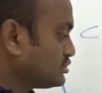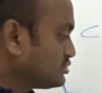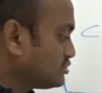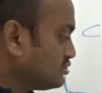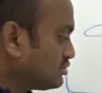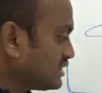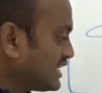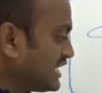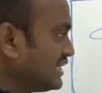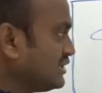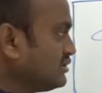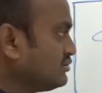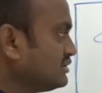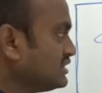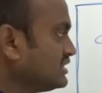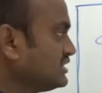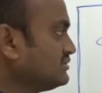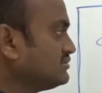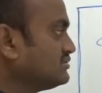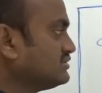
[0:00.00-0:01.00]
to tell you
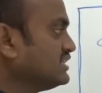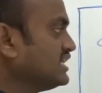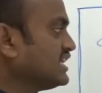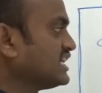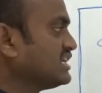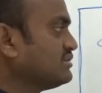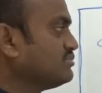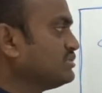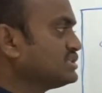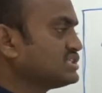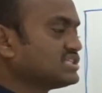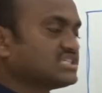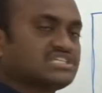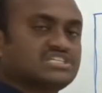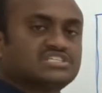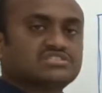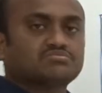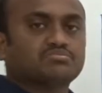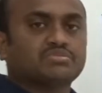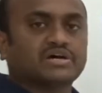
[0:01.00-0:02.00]
that data bus
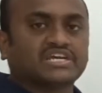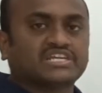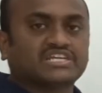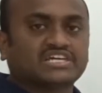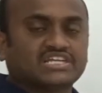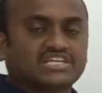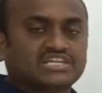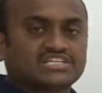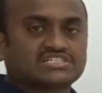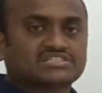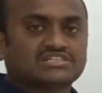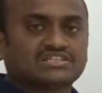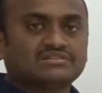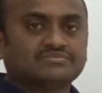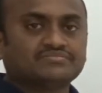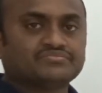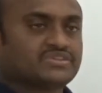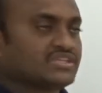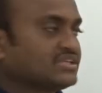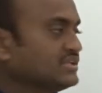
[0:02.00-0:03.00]
is
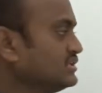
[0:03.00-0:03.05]
bidirectional,